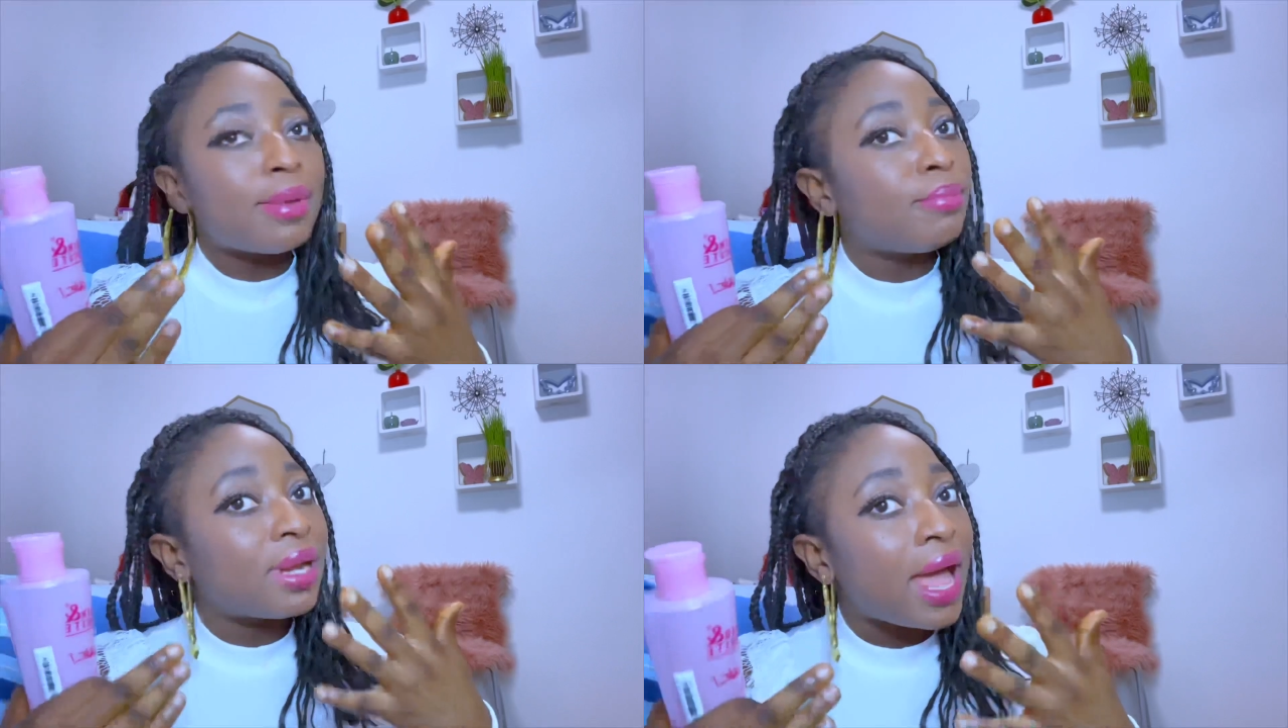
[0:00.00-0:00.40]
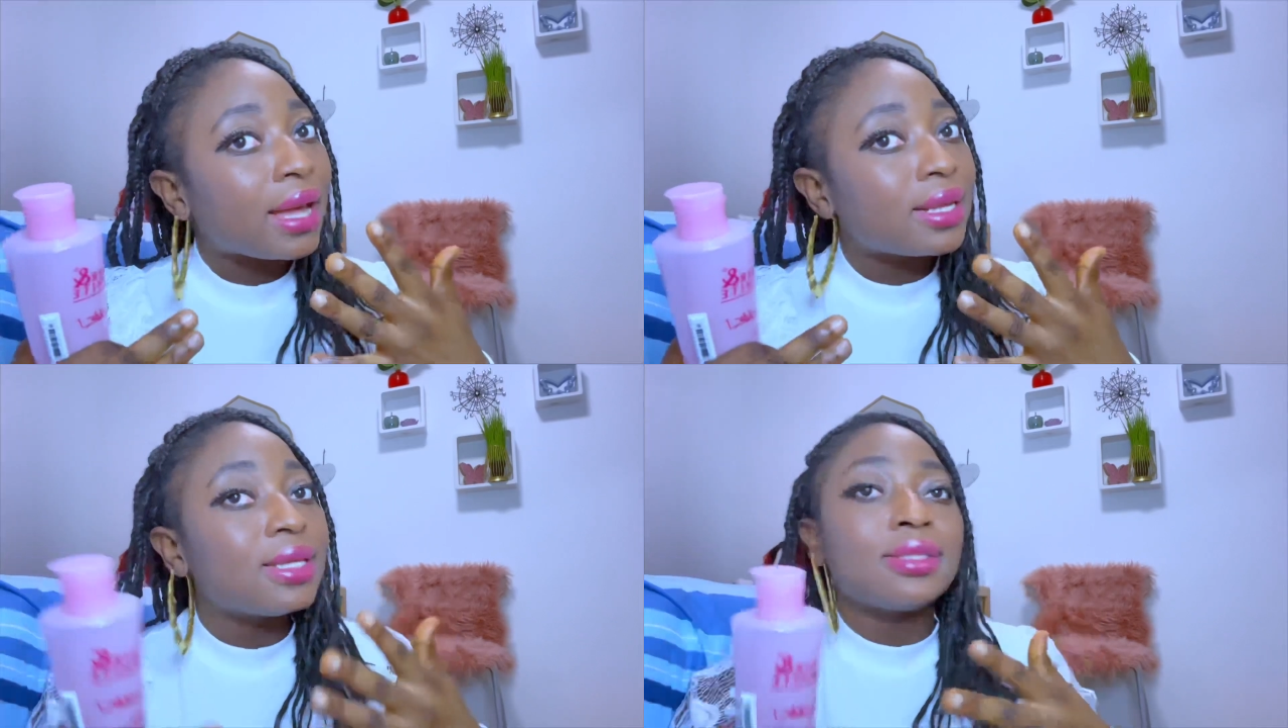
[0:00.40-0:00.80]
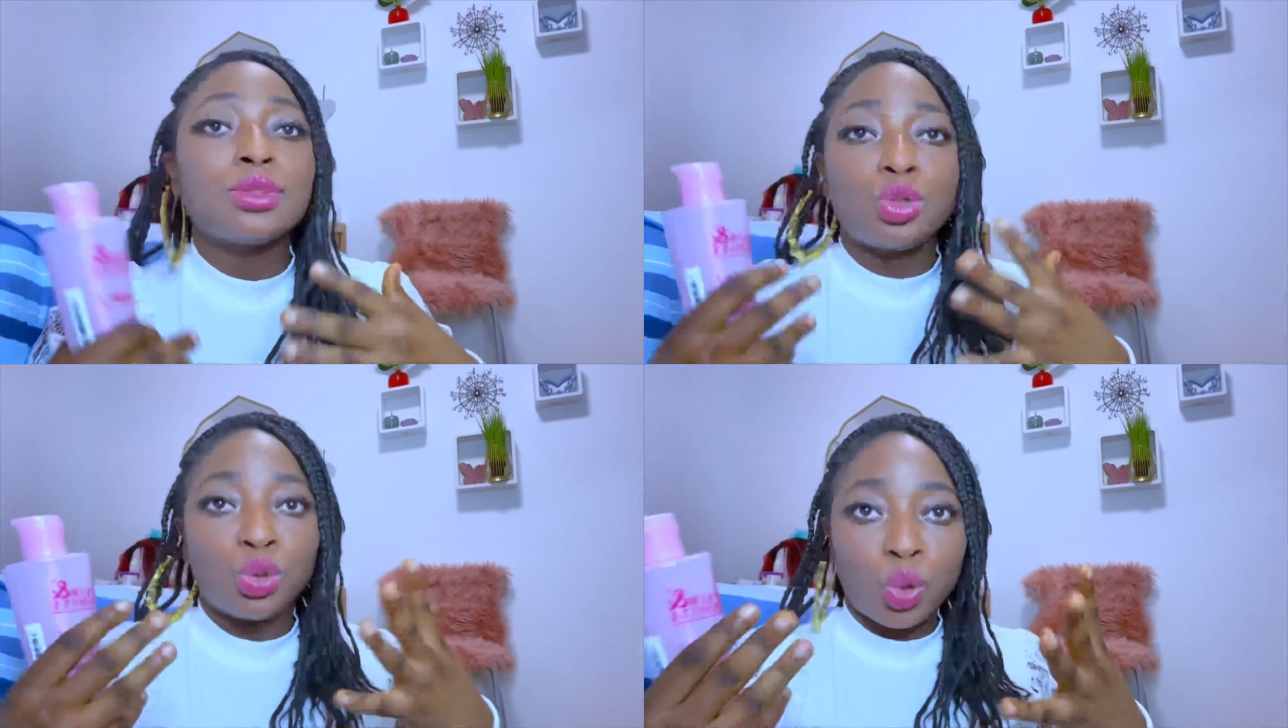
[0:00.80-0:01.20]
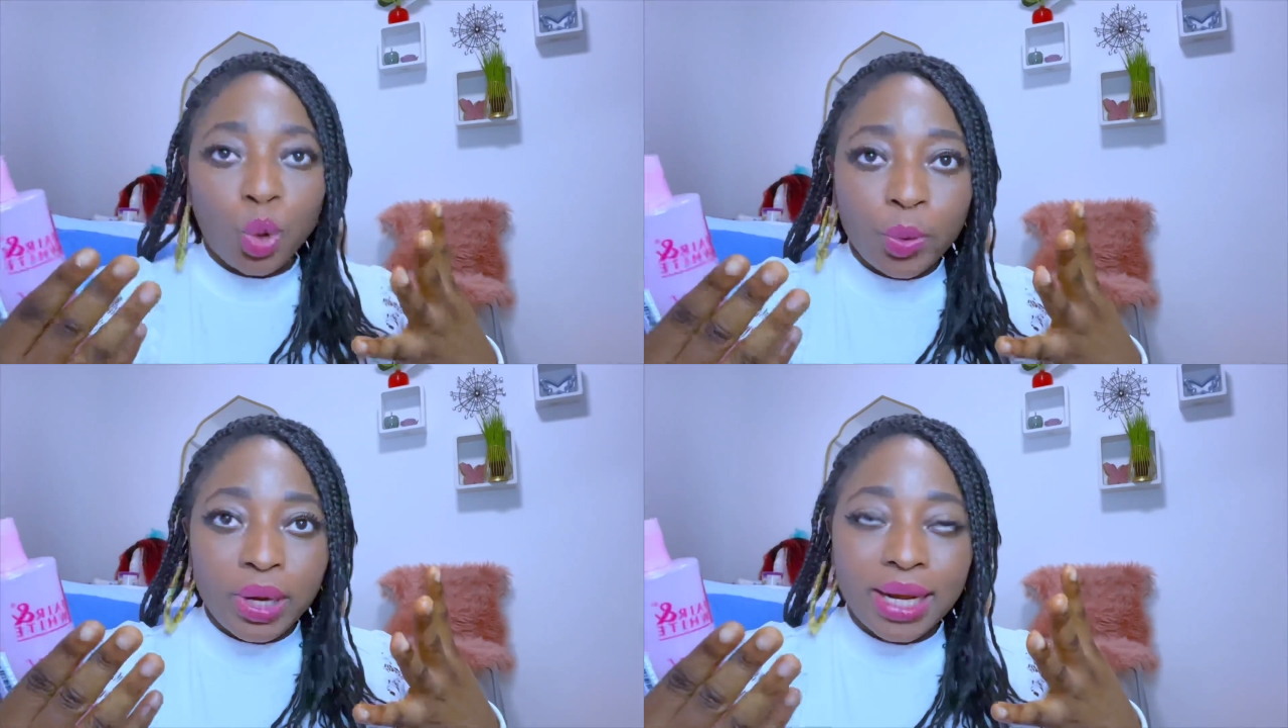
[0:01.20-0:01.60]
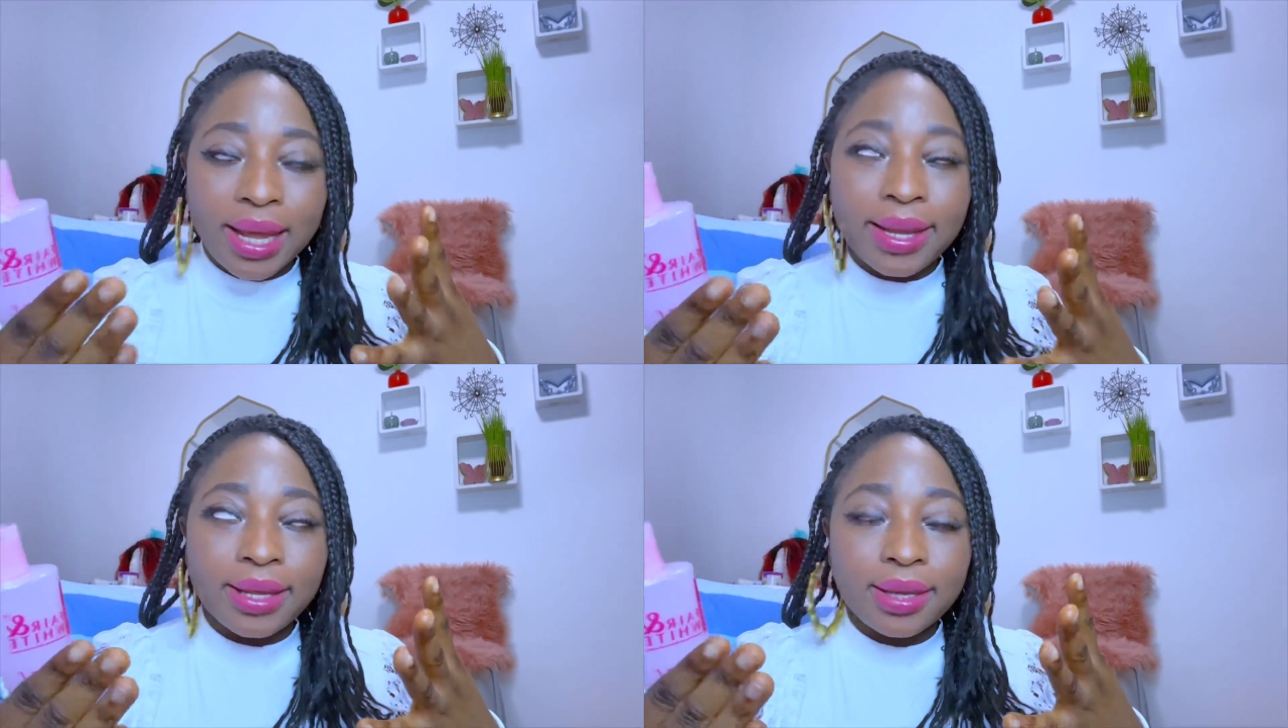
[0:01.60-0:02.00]
black is glowing,
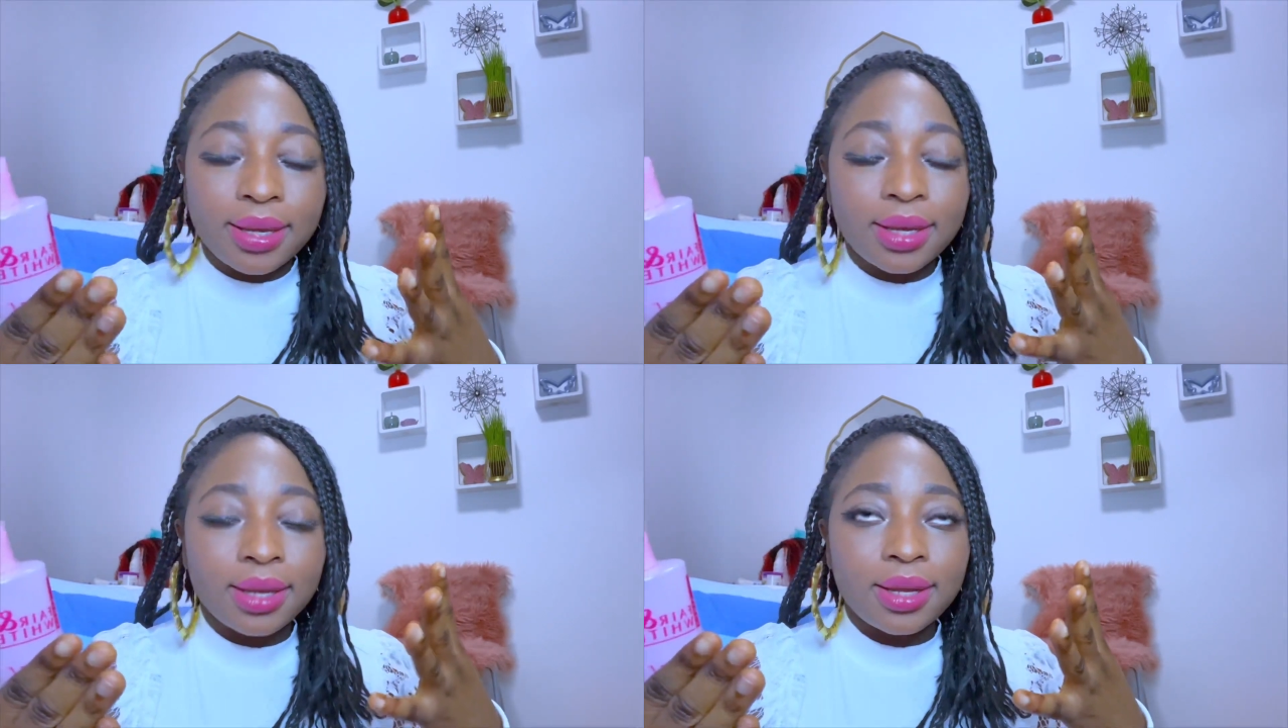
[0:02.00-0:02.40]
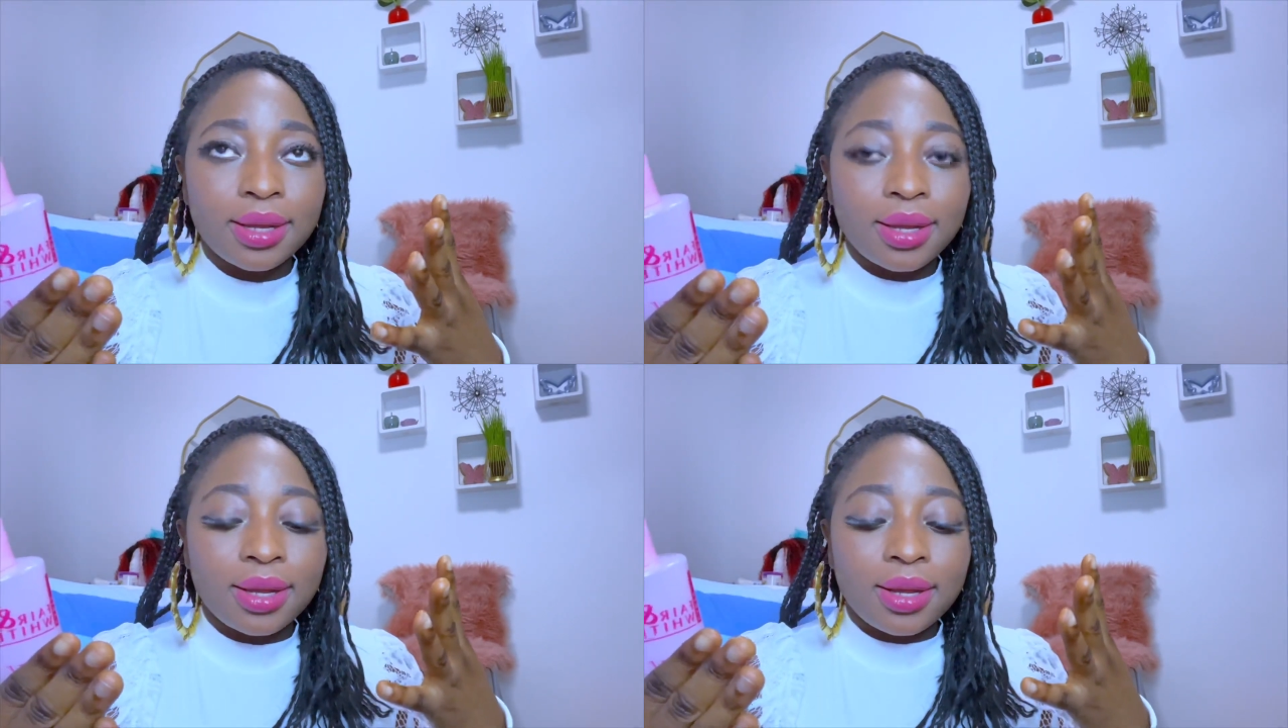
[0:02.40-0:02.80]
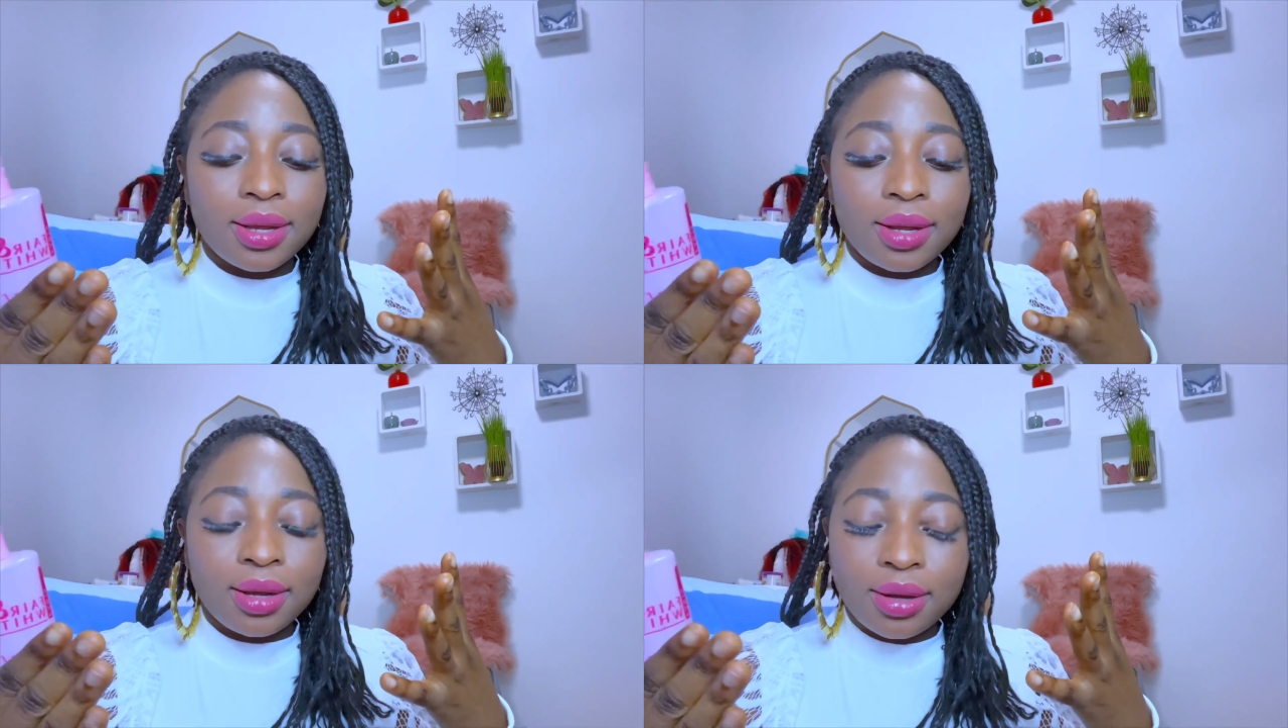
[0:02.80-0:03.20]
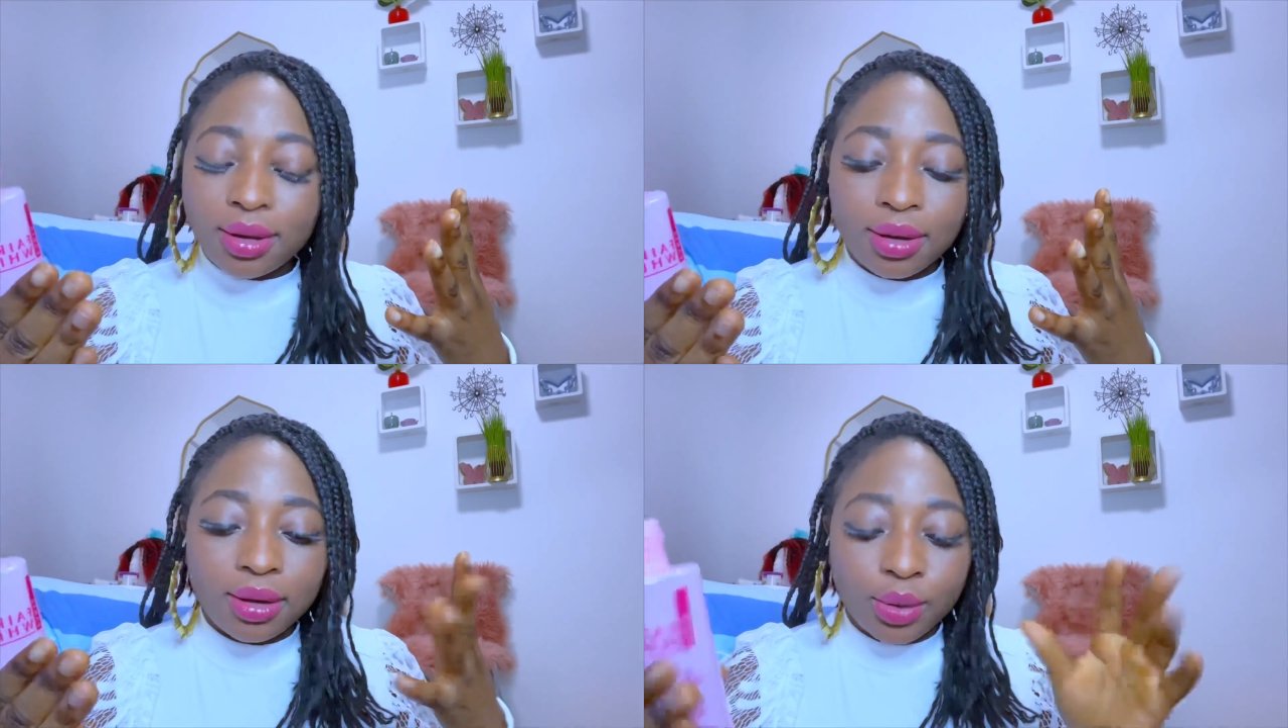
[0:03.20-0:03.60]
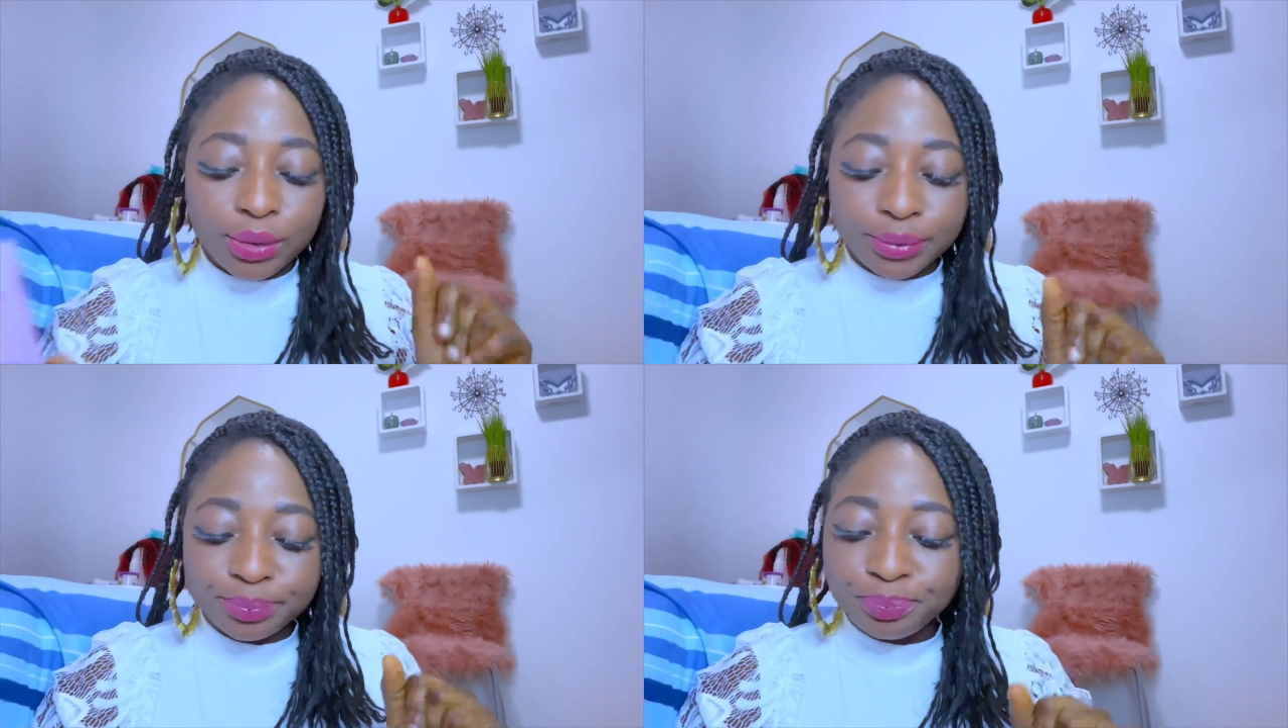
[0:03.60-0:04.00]
like, oh god.